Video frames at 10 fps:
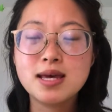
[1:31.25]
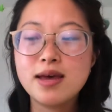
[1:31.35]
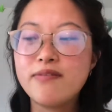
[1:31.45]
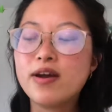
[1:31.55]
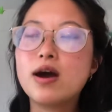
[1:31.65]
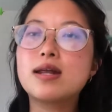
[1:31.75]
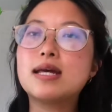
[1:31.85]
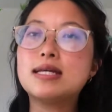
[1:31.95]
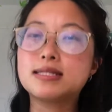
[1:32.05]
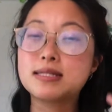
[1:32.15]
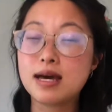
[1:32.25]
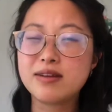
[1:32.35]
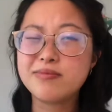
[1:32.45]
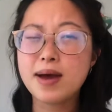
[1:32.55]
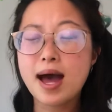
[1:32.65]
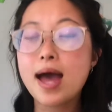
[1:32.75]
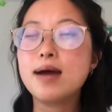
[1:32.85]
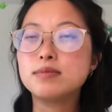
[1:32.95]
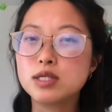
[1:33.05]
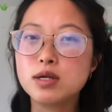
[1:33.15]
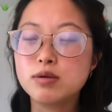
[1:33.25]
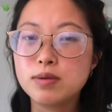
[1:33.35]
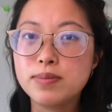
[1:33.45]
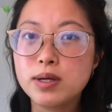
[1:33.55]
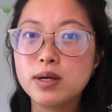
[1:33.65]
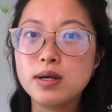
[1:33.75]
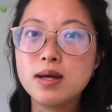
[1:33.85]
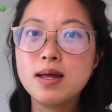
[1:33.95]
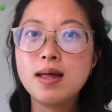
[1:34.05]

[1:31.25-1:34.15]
If I got it inside of my eye, I'm sure it would burn.